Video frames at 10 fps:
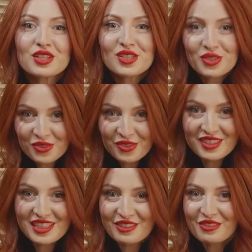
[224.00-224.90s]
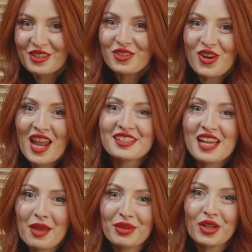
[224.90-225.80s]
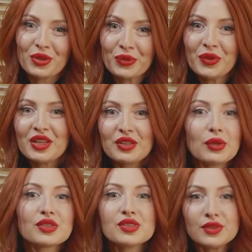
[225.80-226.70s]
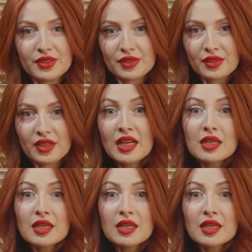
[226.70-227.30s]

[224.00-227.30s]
2 different dry timing glue in your studio.